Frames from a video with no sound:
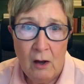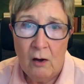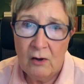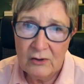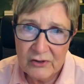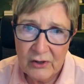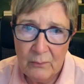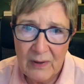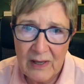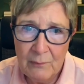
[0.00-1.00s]
Also,
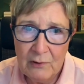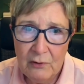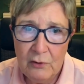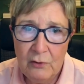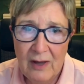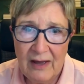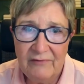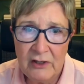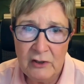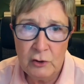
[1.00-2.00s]
people who
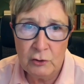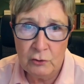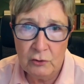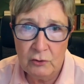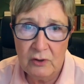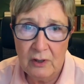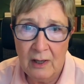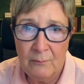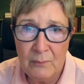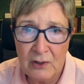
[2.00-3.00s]
have endured
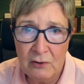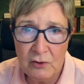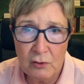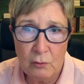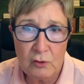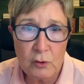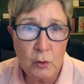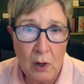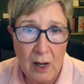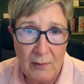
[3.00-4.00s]
abuse or
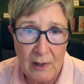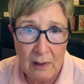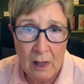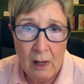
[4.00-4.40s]
trauma